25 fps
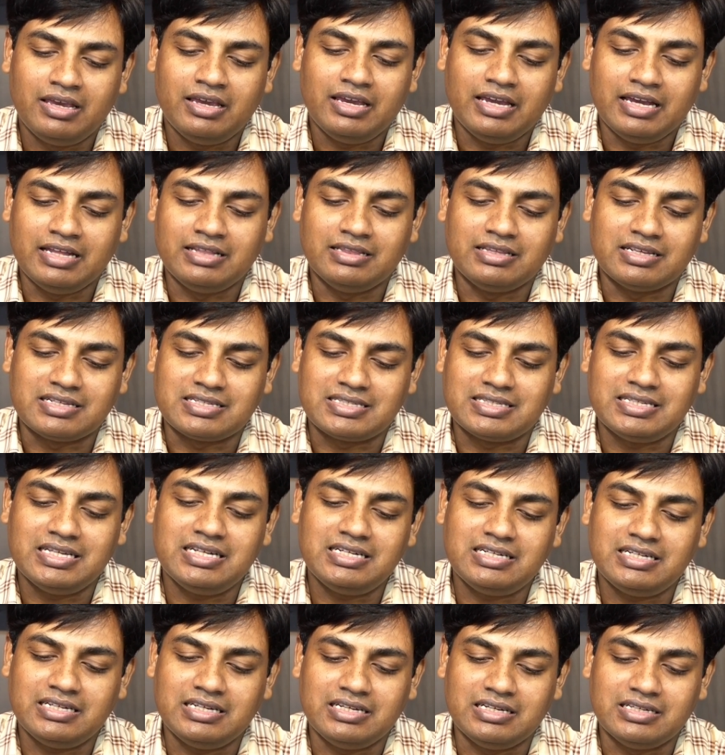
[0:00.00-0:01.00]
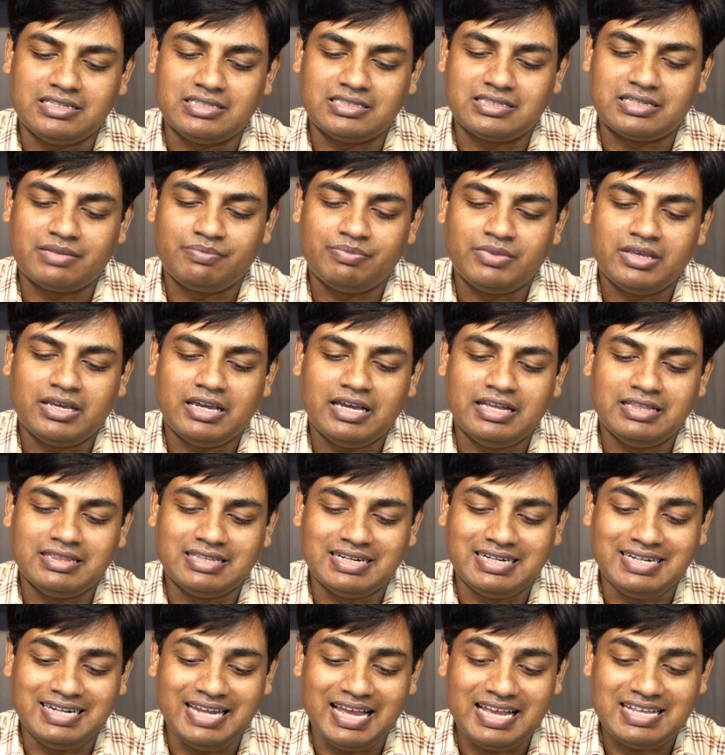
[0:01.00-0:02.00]
in the cities, in
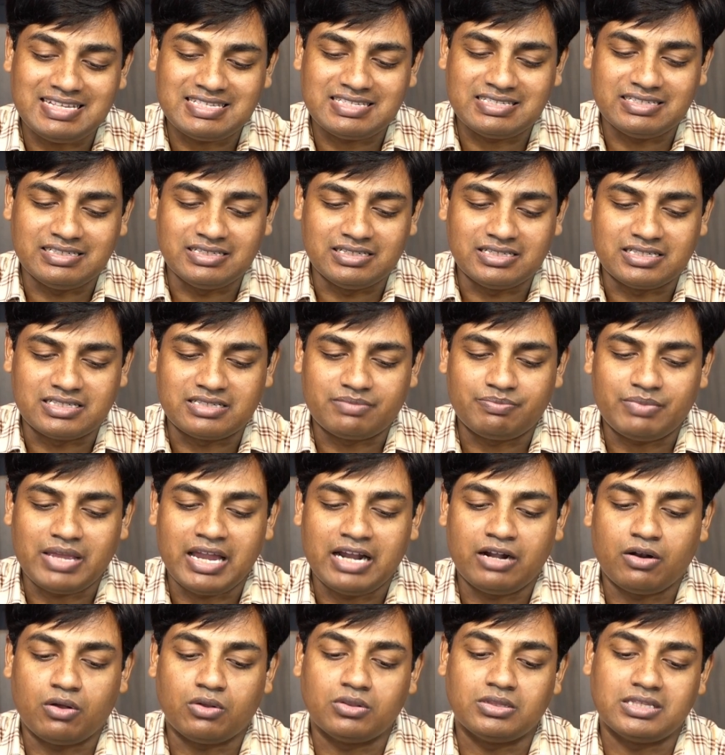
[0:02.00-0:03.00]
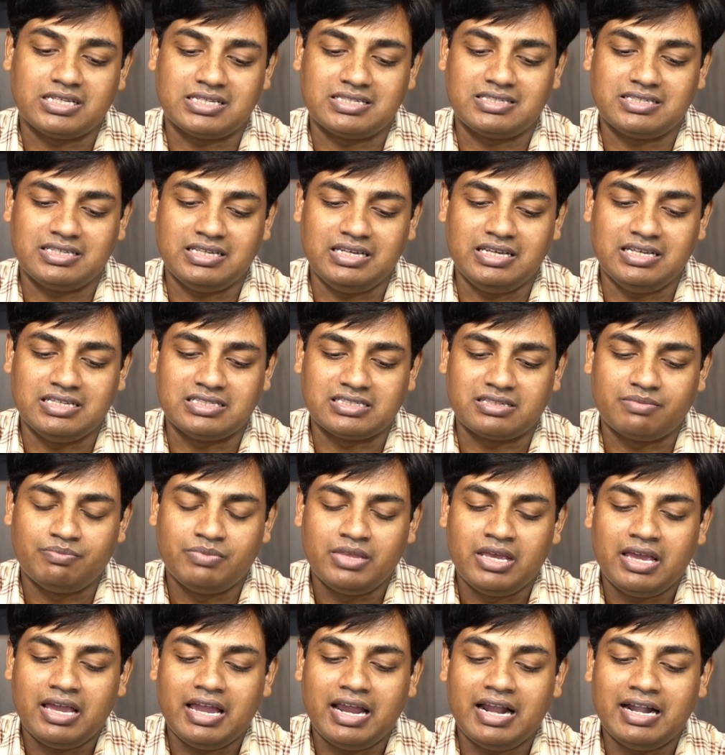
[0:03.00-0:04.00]
the deserts, and on the seas.
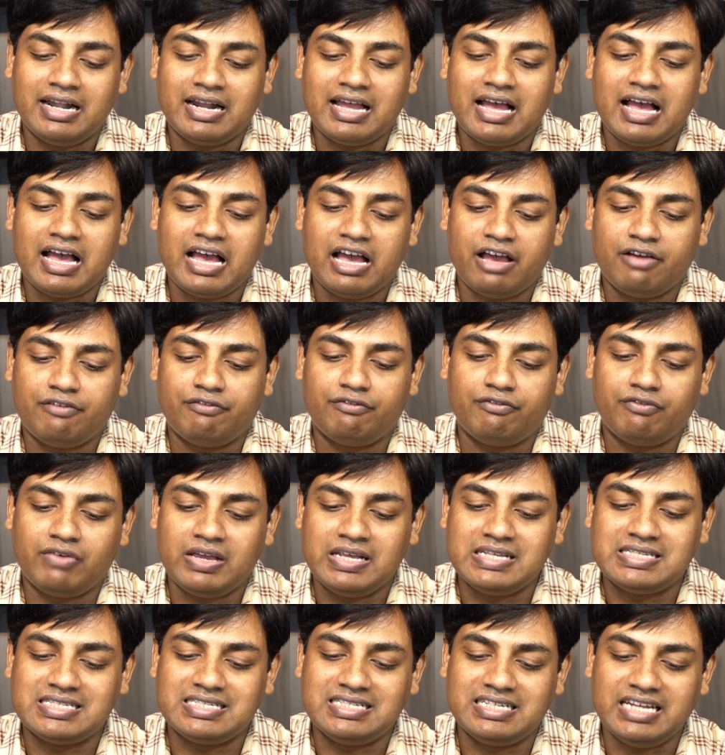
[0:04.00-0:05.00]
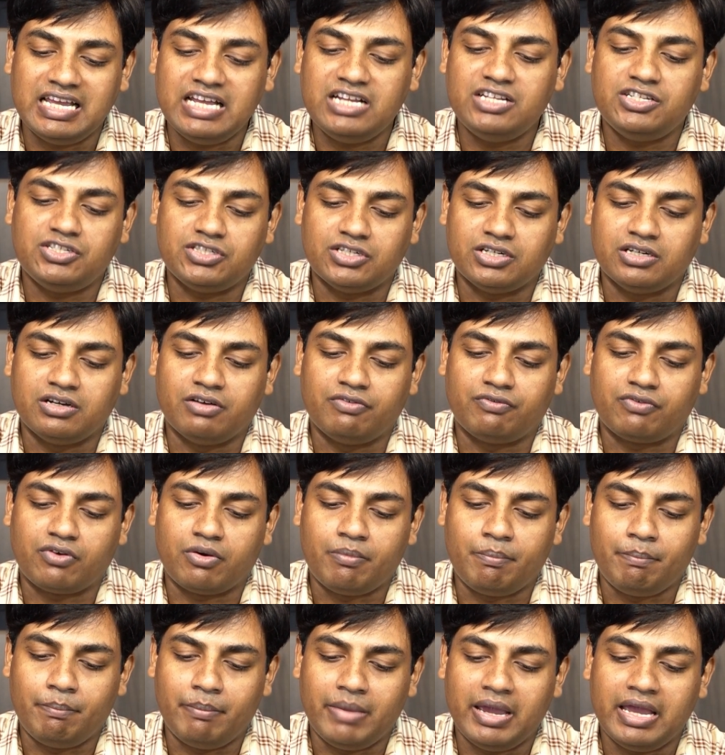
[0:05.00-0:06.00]
And I have faced danger
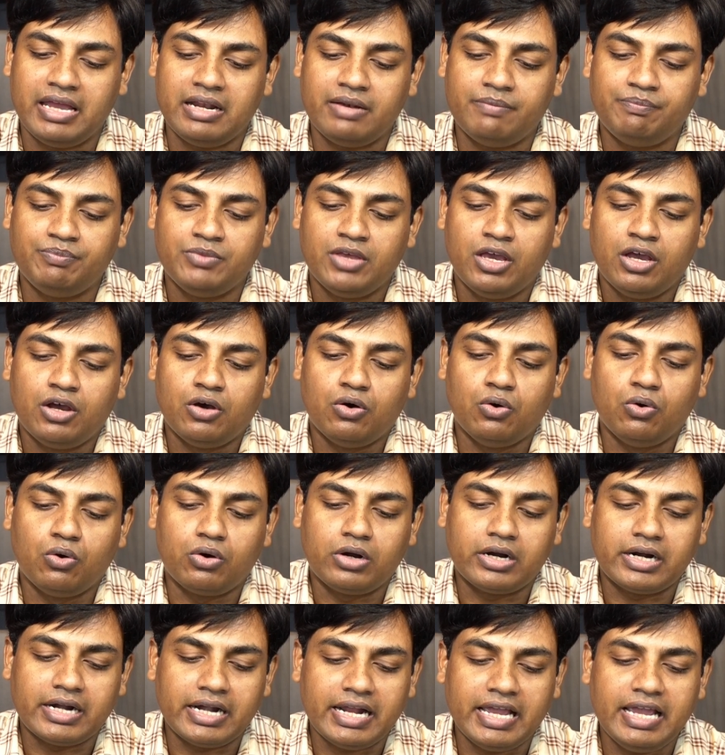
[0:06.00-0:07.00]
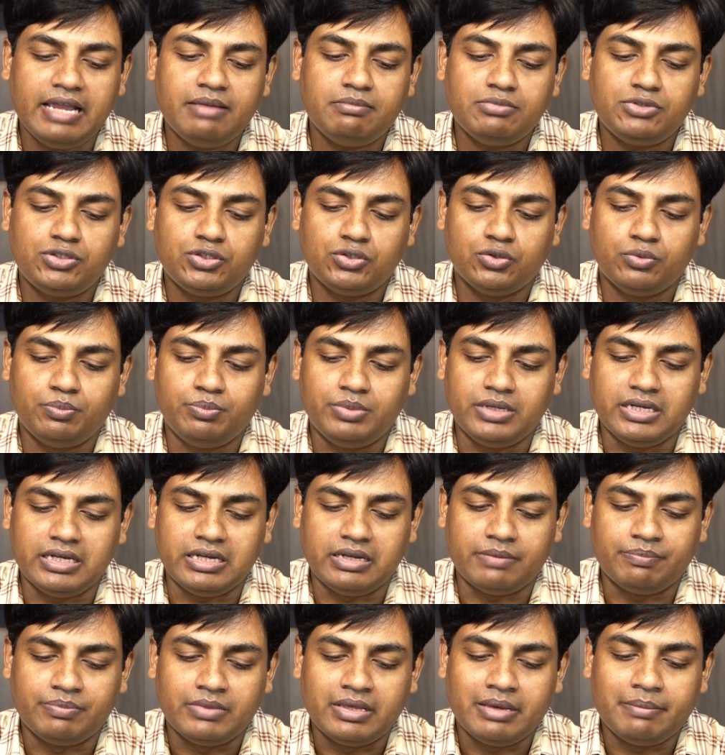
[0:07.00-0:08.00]
from men who claim to
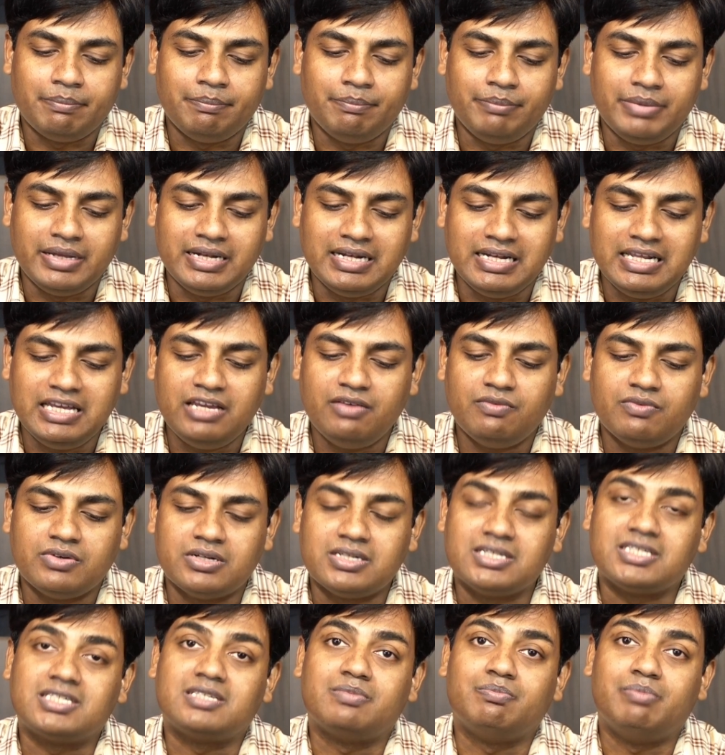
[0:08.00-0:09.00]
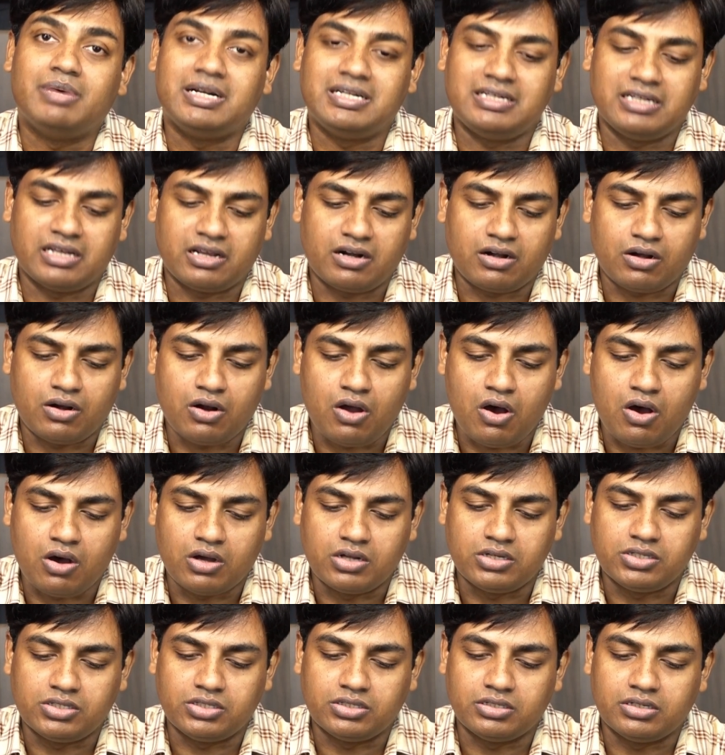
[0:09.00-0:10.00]
be believers but are
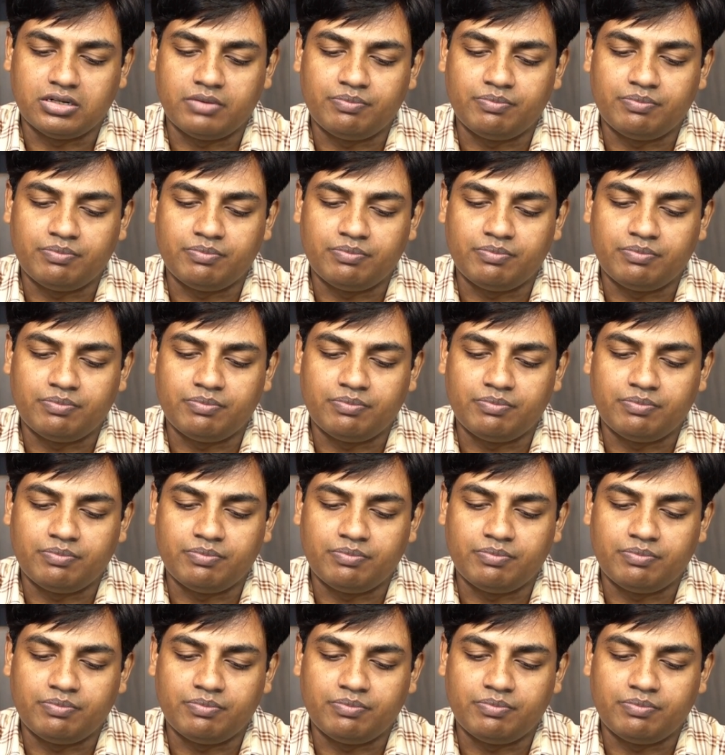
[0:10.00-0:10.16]
not.